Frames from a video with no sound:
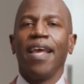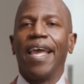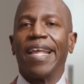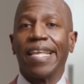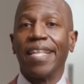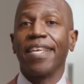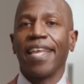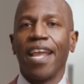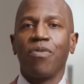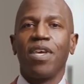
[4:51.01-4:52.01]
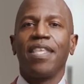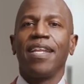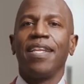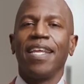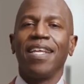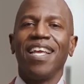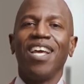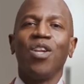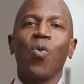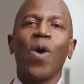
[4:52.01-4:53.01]
and get the care that they need
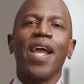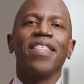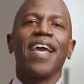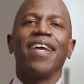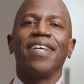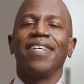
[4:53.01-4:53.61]
in a way that